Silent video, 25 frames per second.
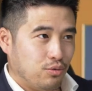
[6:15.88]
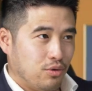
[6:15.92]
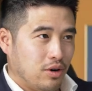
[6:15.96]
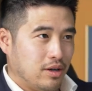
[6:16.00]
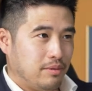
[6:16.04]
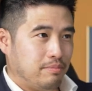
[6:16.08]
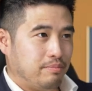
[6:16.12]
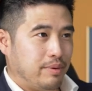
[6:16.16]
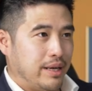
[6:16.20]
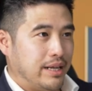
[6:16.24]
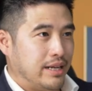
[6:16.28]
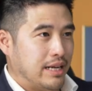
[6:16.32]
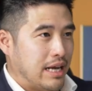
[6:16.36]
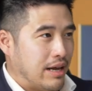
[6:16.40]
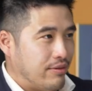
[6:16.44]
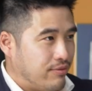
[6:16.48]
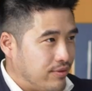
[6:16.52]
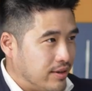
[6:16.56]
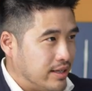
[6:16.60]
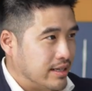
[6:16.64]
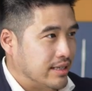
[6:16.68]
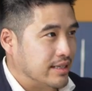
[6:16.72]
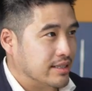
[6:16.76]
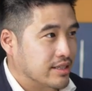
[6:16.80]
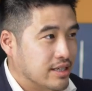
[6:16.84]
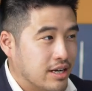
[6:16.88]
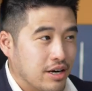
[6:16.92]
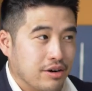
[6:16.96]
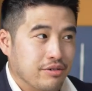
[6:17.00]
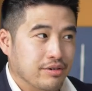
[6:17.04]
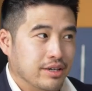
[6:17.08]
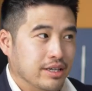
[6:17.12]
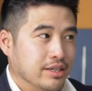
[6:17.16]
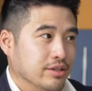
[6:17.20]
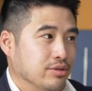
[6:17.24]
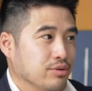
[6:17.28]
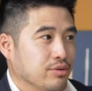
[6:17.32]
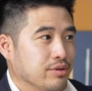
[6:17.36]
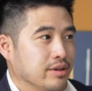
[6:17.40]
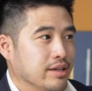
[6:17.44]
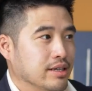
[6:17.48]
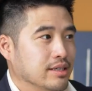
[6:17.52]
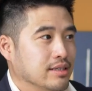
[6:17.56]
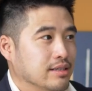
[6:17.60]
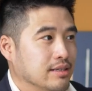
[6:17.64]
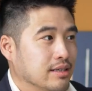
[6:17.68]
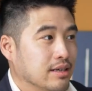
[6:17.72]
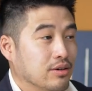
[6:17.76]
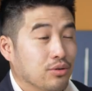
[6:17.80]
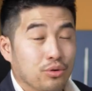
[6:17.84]
what Ben Affleck is currently doing
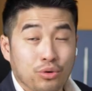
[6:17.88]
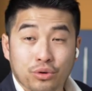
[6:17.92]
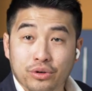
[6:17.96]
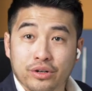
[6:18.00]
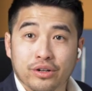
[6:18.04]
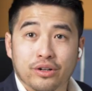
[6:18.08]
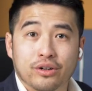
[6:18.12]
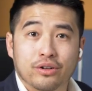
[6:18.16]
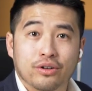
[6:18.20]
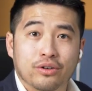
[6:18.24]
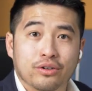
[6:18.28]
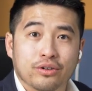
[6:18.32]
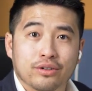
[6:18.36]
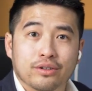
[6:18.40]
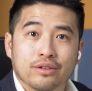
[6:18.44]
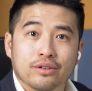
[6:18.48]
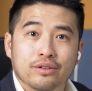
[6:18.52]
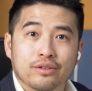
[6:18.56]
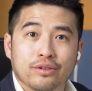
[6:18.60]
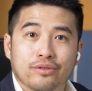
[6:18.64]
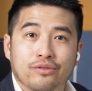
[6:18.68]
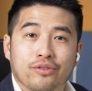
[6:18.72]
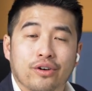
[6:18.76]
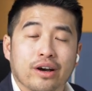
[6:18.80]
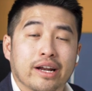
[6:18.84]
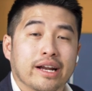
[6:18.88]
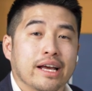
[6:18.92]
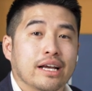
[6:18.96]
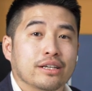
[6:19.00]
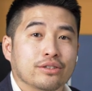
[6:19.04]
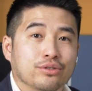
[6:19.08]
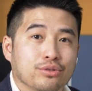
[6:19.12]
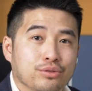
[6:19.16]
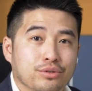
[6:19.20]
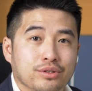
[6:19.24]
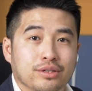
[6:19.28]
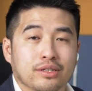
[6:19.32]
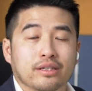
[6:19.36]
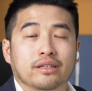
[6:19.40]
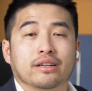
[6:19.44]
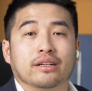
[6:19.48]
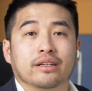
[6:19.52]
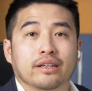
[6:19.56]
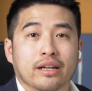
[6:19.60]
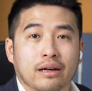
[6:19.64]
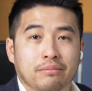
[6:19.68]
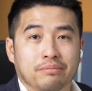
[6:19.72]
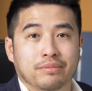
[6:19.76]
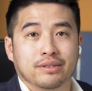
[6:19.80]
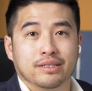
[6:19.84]
is an audit on the financials and the
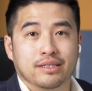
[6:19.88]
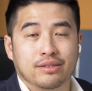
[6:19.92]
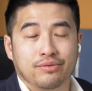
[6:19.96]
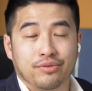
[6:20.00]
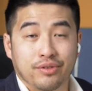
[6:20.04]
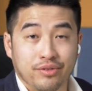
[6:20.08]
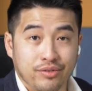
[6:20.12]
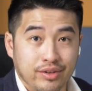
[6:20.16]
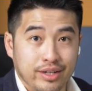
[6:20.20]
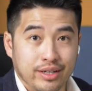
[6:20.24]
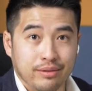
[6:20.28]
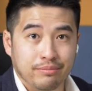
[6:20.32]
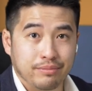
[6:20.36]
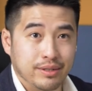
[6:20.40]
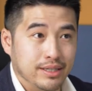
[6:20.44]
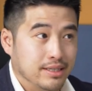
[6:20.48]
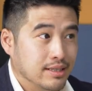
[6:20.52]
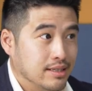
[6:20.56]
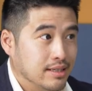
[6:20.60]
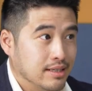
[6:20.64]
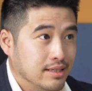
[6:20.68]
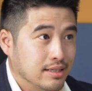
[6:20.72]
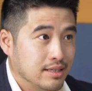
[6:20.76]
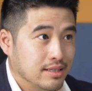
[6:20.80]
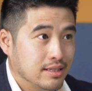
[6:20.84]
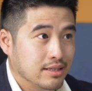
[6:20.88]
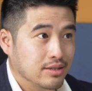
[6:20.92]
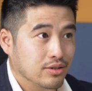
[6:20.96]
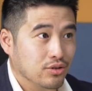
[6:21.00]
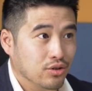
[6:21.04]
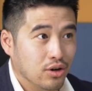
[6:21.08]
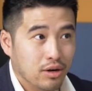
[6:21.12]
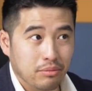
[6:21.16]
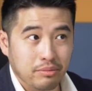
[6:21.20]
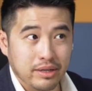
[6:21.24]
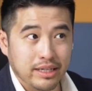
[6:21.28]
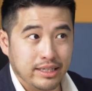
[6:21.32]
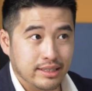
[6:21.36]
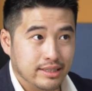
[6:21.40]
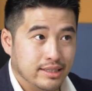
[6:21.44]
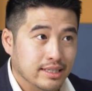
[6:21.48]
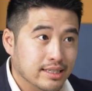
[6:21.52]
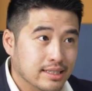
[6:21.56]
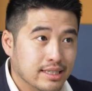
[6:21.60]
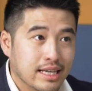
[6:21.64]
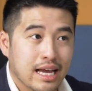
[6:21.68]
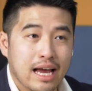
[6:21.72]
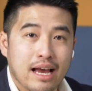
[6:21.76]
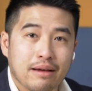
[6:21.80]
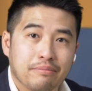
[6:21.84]
numbers within the business. Normally
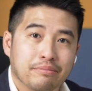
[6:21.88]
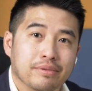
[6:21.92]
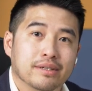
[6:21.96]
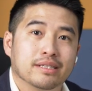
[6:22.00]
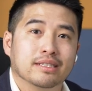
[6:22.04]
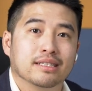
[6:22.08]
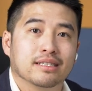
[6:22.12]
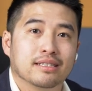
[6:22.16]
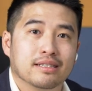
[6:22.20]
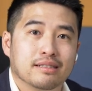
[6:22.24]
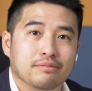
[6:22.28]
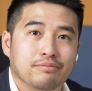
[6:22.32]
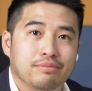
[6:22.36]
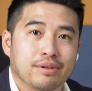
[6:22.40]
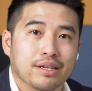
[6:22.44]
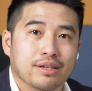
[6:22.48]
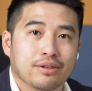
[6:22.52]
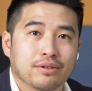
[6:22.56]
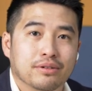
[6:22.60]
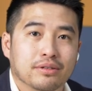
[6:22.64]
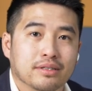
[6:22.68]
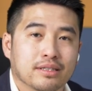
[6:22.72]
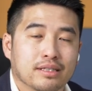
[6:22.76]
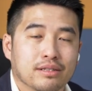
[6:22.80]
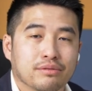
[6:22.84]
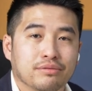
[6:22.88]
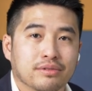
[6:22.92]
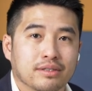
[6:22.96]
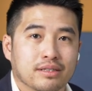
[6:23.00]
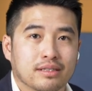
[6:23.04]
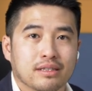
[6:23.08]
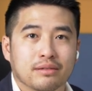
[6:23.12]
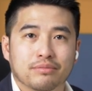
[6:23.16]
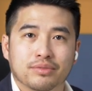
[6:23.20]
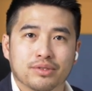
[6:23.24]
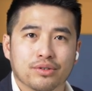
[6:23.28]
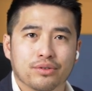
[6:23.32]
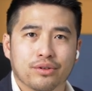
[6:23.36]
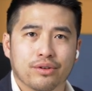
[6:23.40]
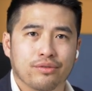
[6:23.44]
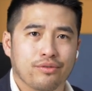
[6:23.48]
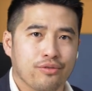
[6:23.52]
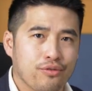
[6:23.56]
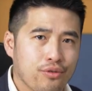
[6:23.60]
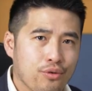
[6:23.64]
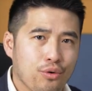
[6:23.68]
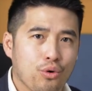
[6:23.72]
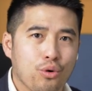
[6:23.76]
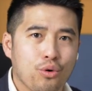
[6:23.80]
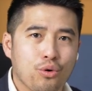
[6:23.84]
this happens because there was some sort of
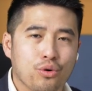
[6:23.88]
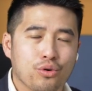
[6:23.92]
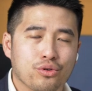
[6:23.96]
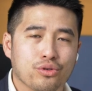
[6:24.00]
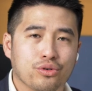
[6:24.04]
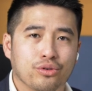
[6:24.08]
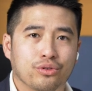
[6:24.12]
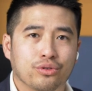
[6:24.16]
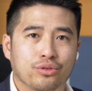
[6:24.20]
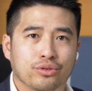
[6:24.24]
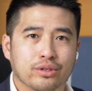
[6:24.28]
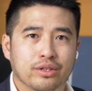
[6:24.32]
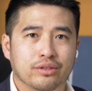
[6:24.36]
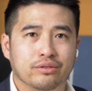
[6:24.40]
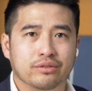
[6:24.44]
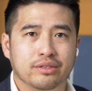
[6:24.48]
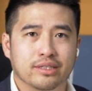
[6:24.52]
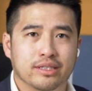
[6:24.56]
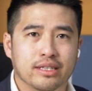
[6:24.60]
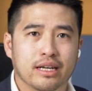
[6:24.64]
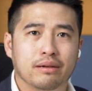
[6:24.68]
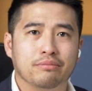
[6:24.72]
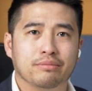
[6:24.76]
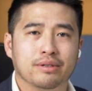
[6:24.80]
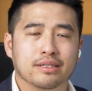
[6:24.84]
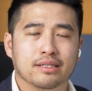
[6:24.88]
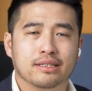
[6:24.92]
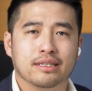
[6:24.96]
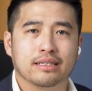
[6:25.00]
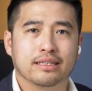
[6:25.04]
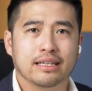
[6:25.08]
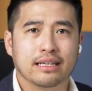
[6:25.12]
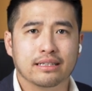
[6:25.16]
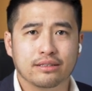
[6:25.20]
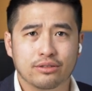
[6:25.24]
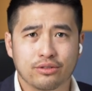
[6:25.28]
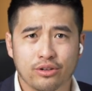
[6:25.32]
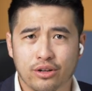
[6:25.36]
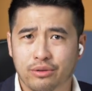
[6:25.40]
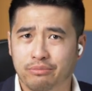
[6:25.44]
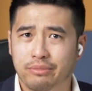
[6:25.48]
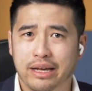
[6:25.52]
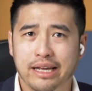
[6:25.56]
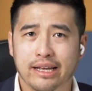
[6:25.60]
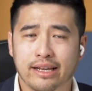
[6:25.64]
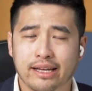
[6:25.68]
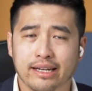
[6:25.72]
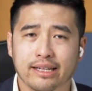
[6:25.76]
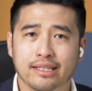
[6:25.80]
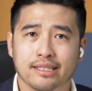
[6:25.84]
fraud or there was numbers that don't
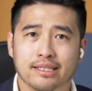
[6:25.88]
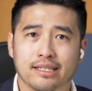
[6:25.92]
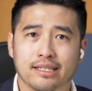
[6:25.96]
make any